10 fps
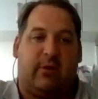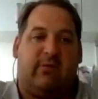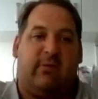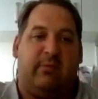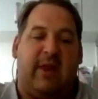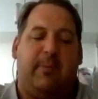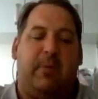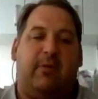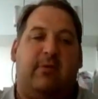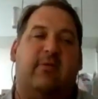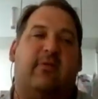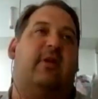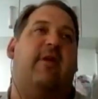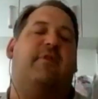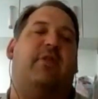some demons
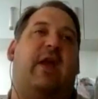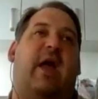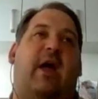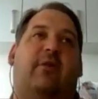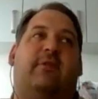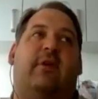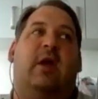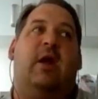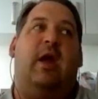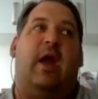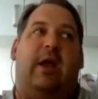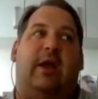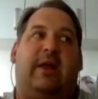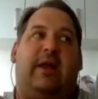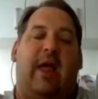and everything else. And
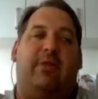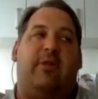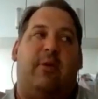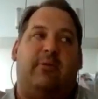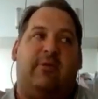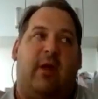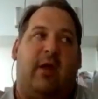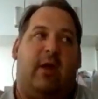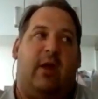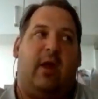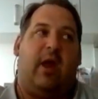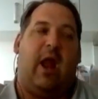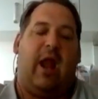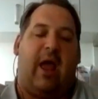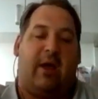again, there was a
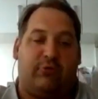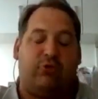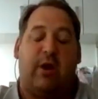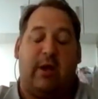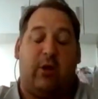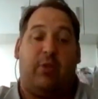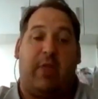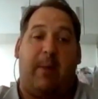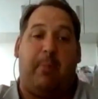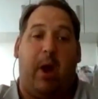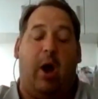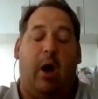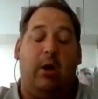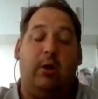lack of training on that part.